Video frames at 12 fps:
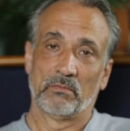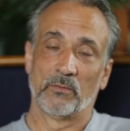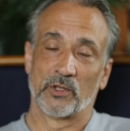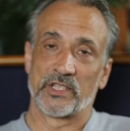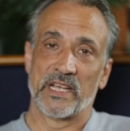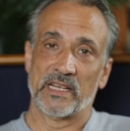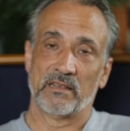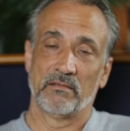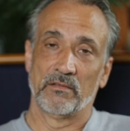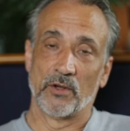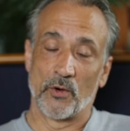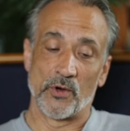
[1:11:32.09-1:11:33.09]
will
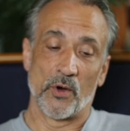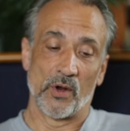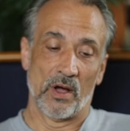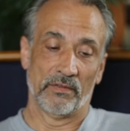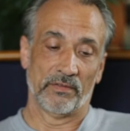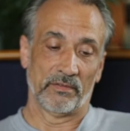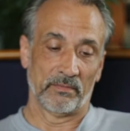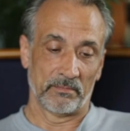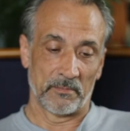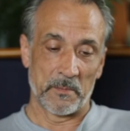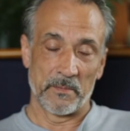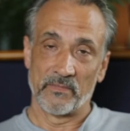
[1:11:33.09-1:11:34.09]
take no note of.
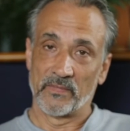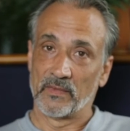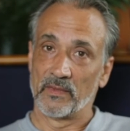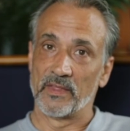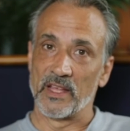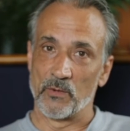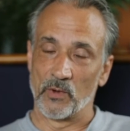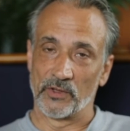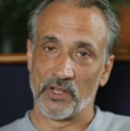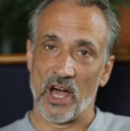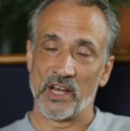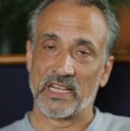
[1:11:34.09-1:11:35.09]
They will
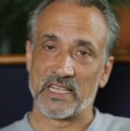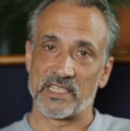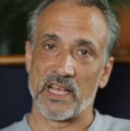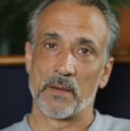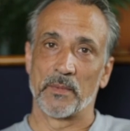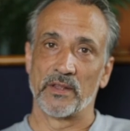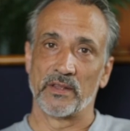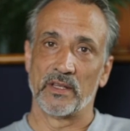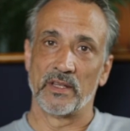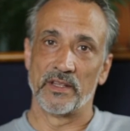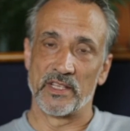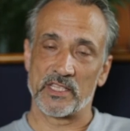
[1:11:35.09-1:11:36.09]
not examine
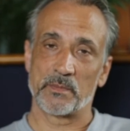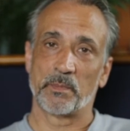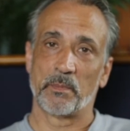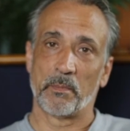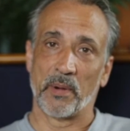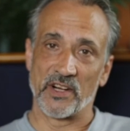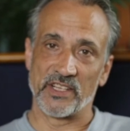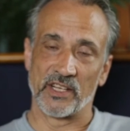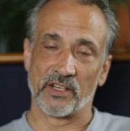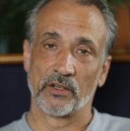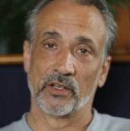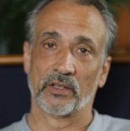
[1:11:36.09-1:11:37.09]
this
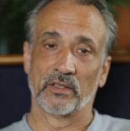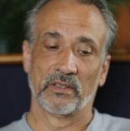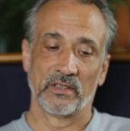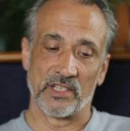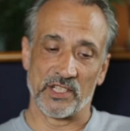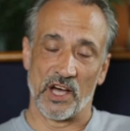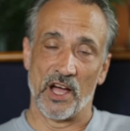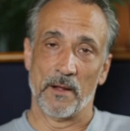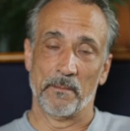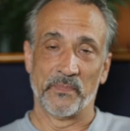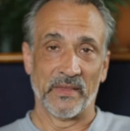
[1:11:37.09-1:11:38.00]
particular time.